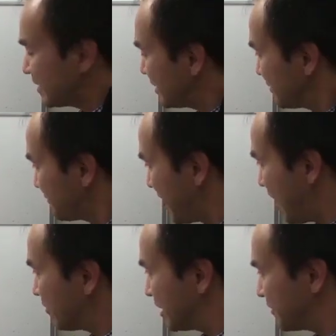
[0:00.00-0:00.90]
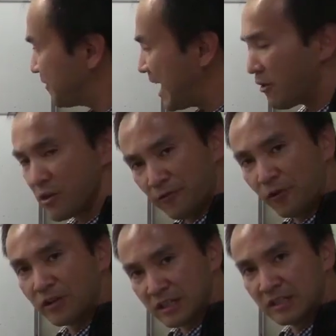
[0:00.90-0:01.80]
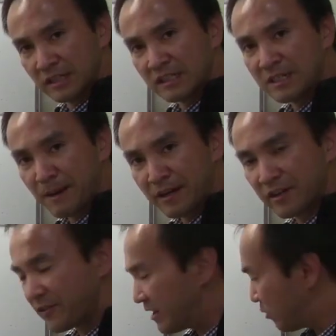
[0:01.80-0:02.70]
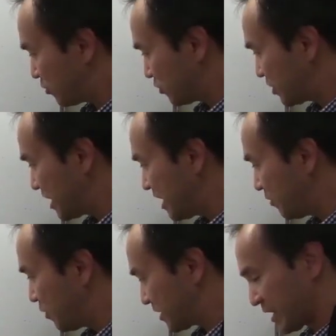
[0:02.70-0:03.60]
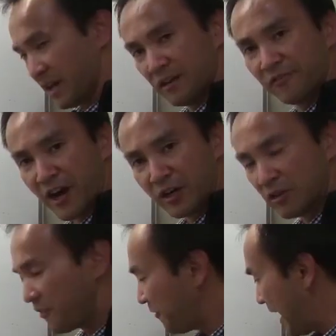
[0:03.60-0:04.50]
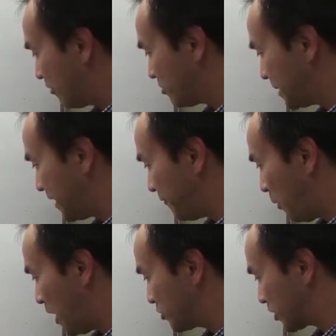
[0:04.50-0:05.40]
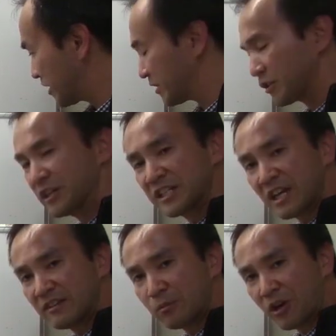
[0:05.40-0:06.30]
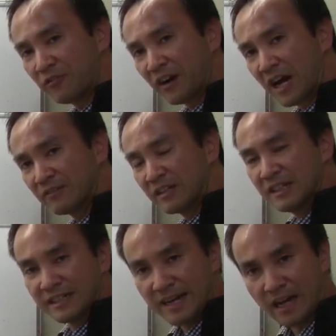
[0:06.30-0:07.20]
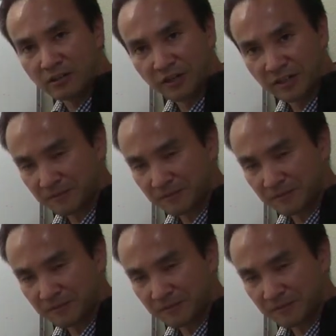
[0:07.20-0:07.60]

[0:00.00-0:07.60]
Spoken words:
found the value for the dependent variable. So c was finally found to be 437.5 calories.